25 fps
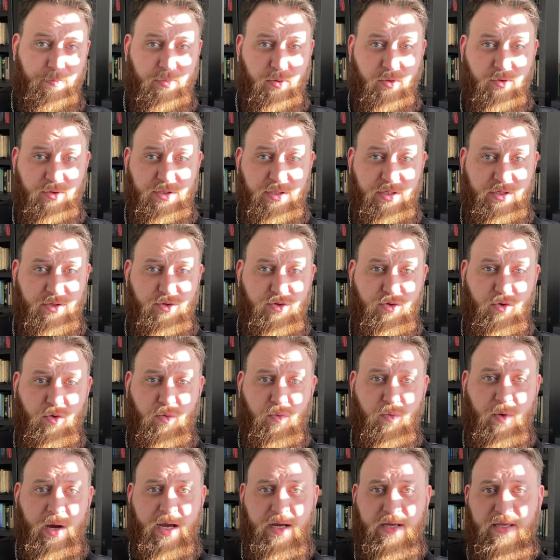person into a
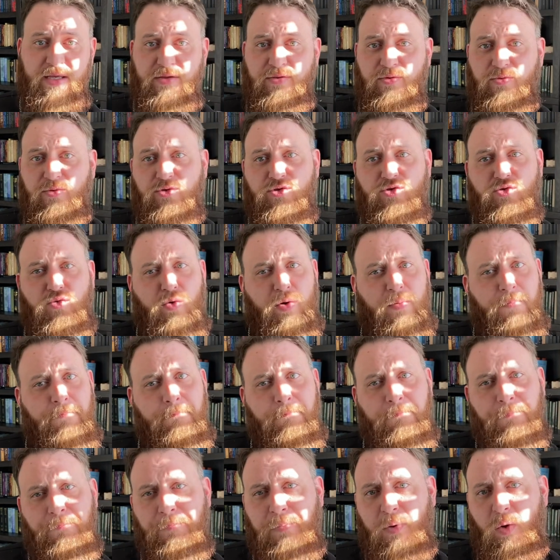wreck, either into a
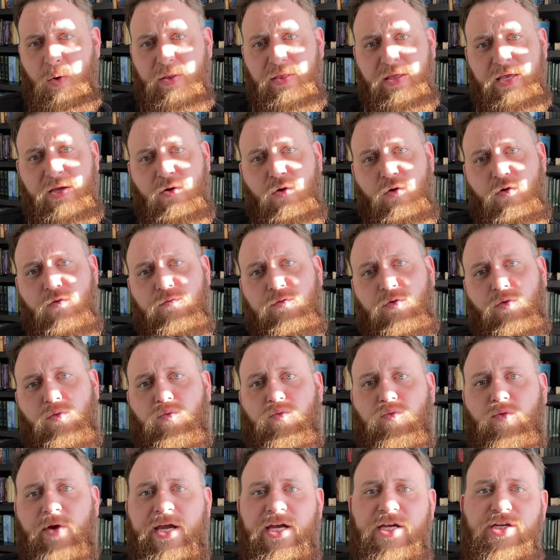boiling over,
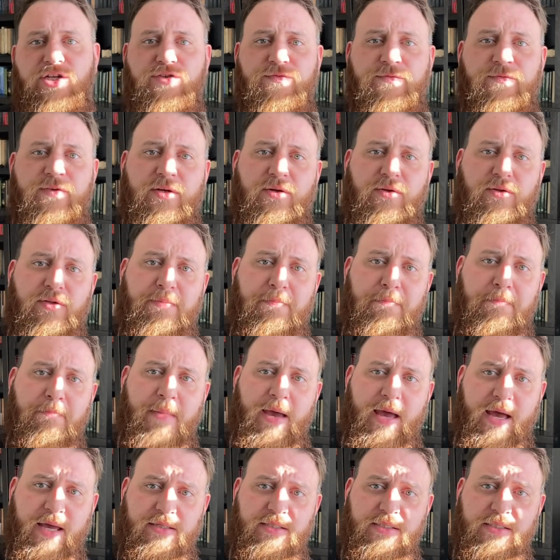rage-filled
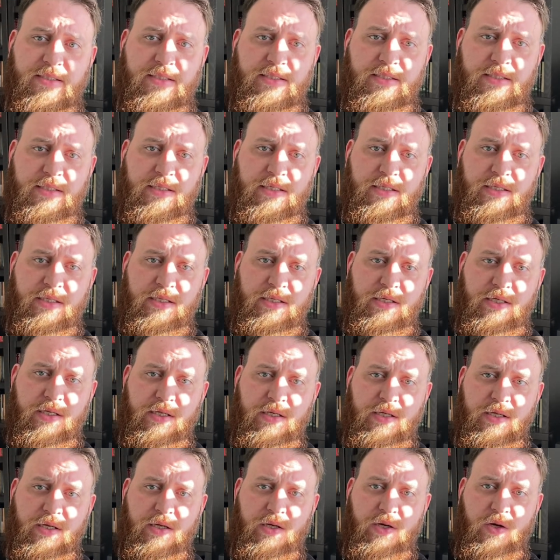mess,
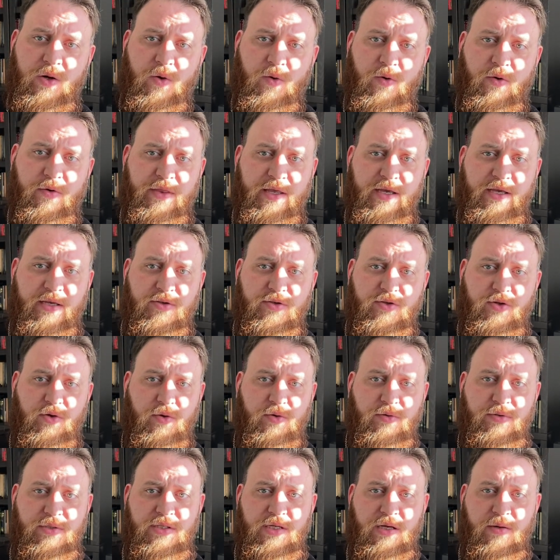or they can
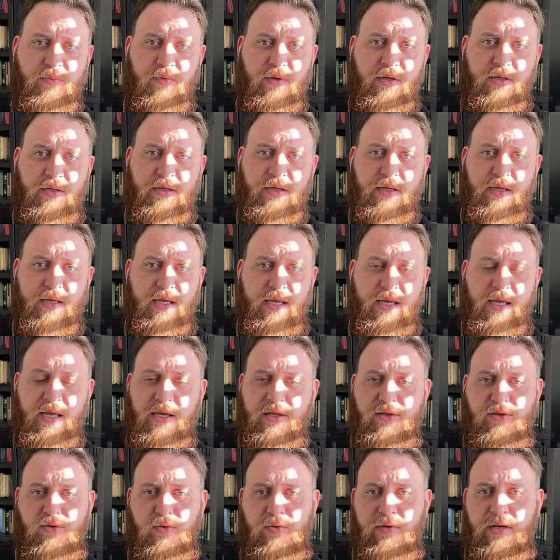turn someone
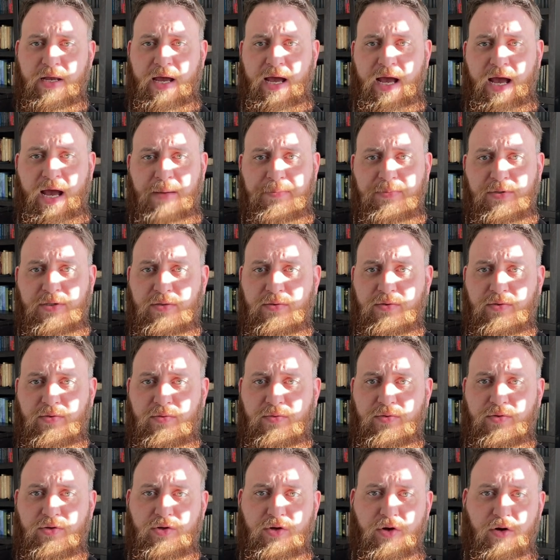into an
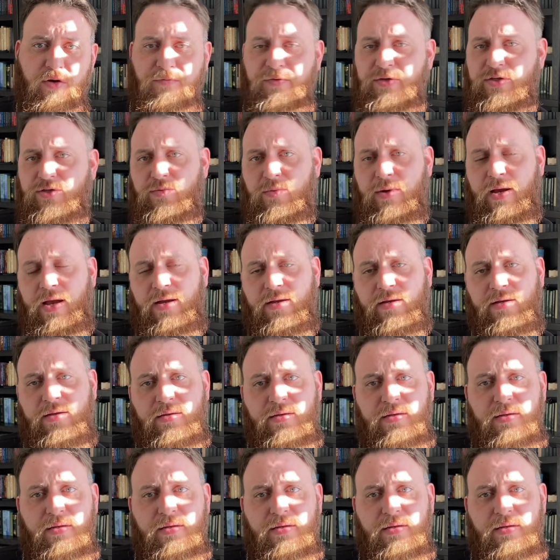absolute nervous wreck.